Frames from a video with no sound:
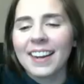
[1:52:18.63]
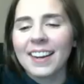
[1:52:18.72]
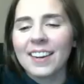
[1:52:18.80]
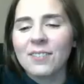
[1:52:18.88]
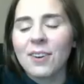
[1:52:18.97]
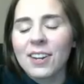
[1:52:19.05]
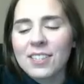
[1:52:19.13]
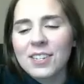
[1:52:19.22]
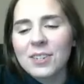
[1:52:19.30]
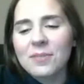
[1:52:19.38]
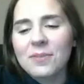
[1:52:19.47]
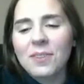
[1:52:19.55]
Once
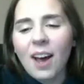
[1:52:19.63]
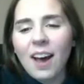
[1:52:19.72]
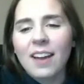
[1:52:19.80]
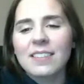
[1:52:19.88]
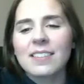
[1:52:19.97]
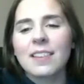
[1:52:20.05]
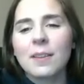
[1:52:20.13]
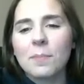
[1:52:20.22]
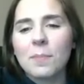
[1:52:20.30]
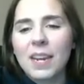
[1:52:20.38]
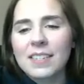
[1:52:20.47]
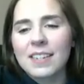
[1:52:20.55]
you've got the
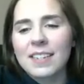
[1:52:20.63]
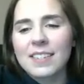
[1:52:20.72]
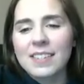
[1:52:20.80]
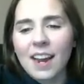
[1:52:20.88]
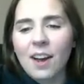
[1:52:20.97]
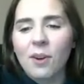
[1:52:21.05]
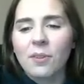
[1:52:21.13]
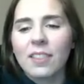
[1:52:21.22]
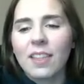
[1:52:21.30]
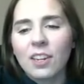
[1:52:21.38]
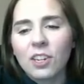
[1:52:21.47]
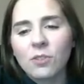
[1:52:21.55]
basics down,
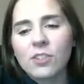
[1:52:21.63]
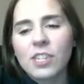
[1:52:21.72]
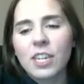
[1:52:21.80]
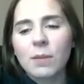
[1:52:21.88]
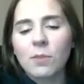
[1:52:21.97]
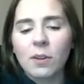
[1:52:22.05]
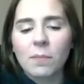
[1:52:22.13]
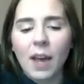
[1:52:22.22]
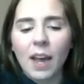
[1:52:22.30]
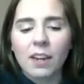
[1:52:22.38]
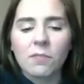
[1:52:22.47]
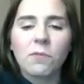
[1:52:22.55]
then you'll just keep going
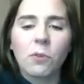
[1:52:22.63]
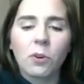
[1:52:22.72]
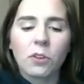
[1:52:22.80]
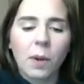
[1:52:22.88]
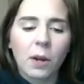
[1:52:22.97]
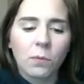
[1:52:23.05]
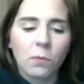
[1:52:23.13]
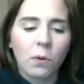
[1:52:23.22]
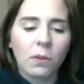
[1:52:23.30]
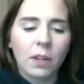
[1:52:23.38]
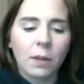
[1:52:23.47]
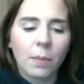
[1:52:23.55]
back and forth by
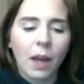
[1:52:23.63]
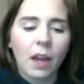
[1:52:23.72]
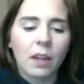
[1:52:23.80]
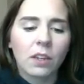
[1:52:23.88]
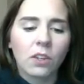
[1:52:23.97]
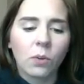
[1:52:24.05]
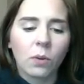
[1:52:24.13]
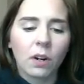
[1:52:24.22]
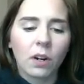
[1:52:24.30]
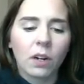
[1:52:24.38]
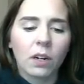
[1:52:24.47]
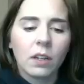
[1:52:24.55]
rolling back
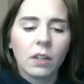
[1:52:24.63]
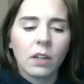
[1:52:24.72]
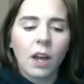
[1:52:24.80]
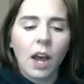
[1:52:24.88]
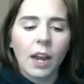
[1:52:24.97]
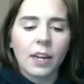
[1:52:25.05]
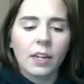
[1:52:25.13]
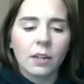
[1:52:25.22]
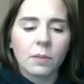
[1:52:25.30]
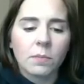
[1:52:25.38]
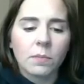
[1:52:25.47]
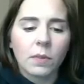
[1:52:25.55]
your
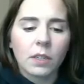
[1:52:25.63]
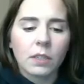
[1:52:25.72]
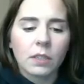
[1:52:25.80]
item,